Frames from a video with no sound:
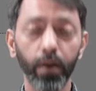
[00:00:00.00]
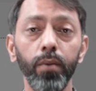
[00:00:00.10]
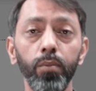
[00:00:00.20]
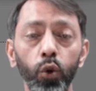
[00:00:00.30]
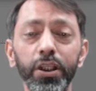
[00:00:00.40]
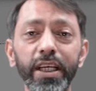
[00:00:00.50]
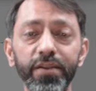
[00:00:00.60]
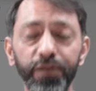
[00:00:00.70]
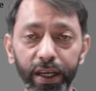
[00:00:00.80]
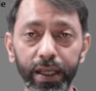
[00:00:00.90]
Both these
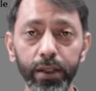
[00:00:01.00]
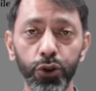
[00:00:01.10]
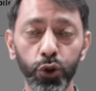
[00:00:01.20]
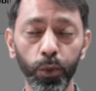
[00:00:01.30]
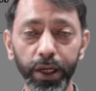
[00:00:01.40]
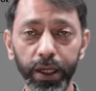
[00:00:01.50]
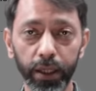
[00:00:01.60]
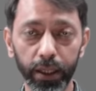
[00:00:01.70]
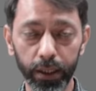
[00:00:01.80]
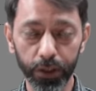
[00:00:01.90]
files should
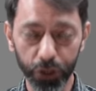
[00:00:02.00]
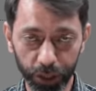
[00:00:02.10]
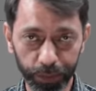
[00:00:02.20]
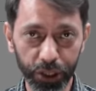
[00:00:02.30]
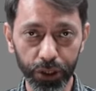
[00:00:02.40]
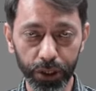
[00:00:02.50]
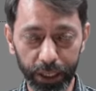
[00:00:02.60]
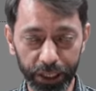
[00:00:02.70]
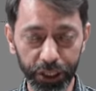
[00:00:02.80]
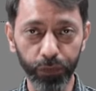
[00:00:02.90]
be in the
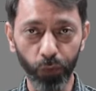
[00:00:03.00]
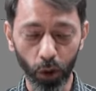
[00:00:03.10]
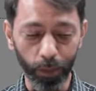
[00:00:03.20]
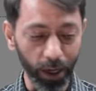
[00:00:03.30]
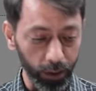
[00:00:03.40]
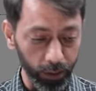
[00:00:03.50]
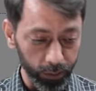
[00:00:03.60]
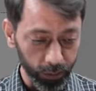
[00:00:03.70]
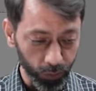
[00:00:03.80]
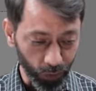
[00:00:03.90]
JPEG format.
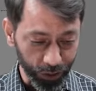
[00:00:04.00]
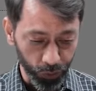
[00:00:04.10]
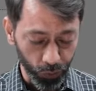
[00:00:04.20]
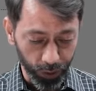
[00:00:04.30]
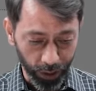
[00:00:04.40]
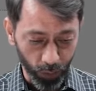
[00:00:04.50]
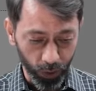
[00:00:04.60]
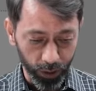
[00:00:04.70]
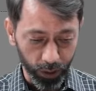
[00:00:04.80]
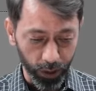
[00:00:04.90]
Once you're done
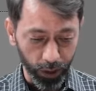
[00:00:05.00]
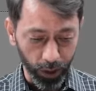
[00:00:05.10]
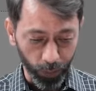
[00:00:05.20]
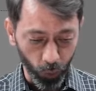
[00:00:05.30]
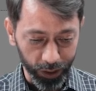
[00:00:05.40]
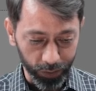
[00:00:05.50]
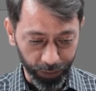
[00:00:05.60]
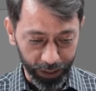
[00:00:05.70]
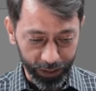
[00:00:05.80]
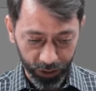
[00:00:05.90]
with uploading the
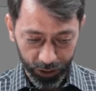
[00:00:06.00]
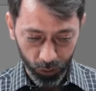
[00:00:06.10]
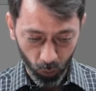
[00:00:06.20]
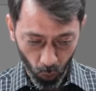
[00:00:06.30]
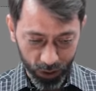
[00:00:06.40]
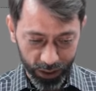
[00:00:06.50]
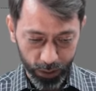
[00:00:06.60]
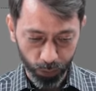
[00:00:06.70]
files, just close this